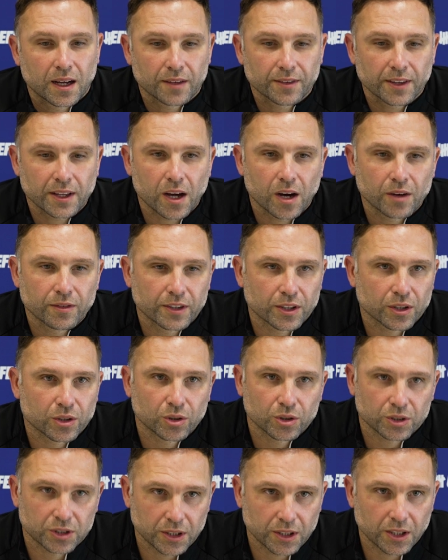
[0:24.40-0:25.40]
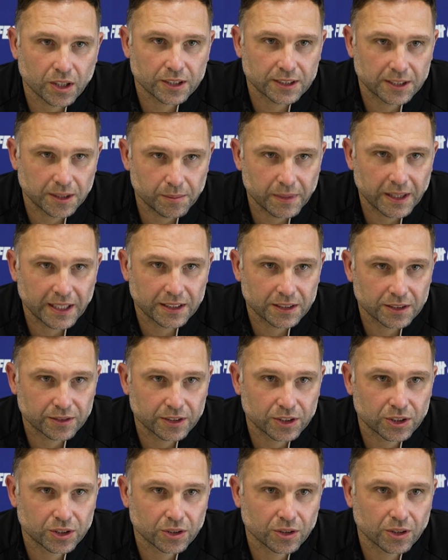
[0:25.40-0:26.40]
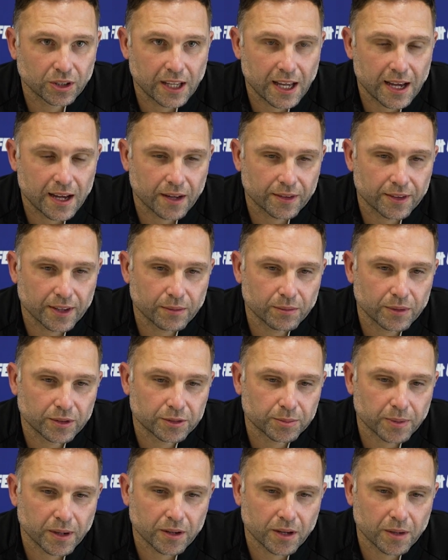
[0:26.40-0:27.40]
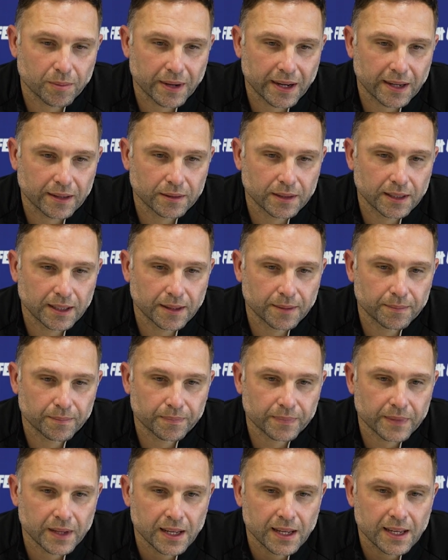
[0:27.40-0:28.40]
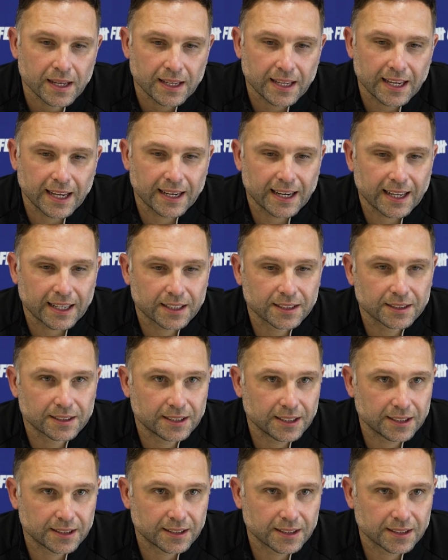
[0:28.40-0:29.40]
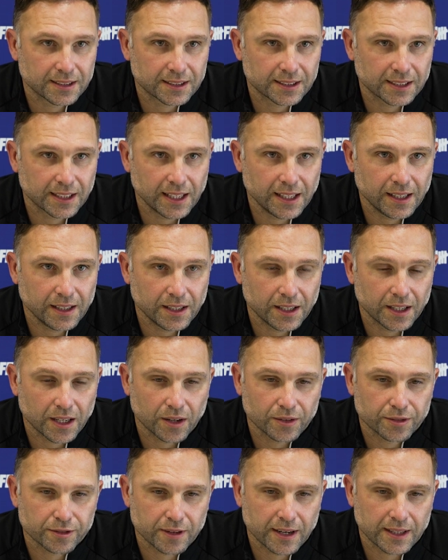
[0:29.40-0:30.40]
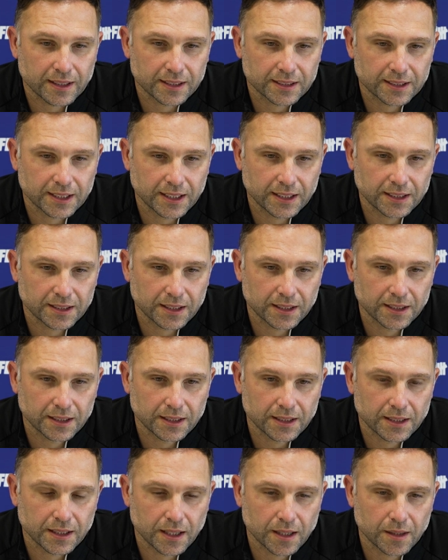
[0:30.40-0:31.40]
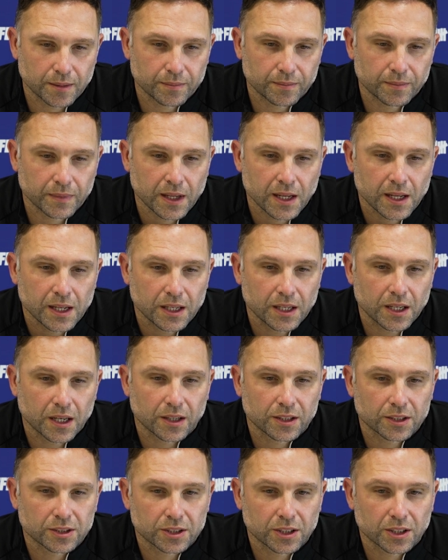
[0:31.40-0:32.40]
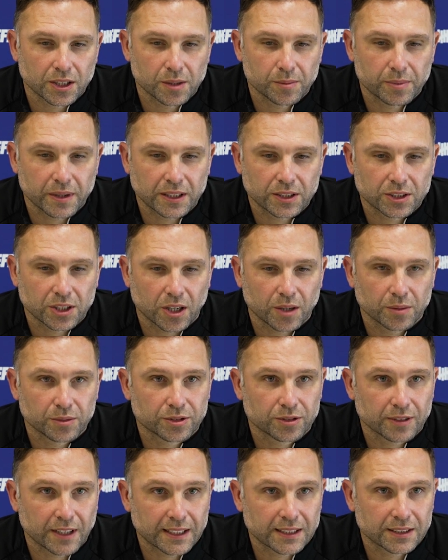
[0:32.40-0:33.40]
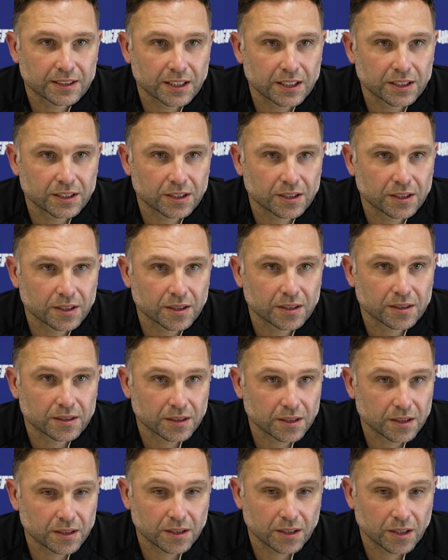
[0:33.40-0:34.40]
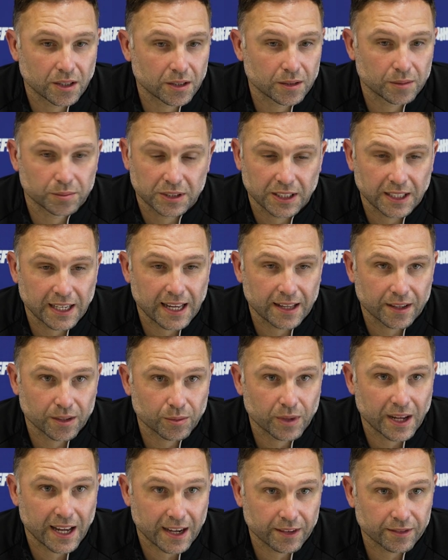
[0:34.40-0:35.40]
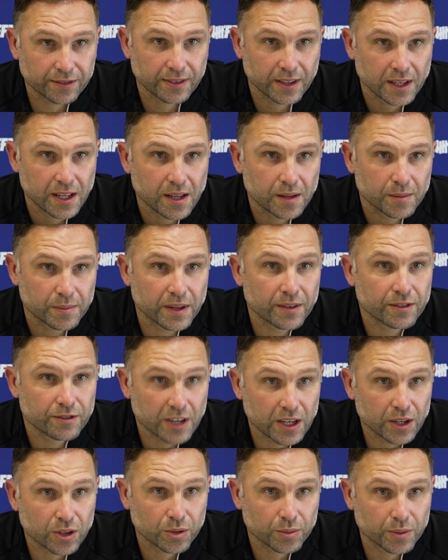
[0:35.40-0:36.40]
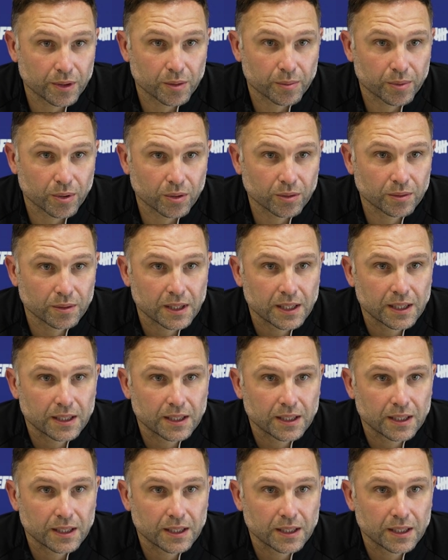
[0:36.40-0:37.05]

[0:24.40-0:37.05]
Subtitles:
I think over the course of 90 minutes, for sure, yeah. I think we've spoke about getting that consistency, you know, throughout the season. And, you know, there's certainly been times throughout the season up to now that we have been really good with the ball,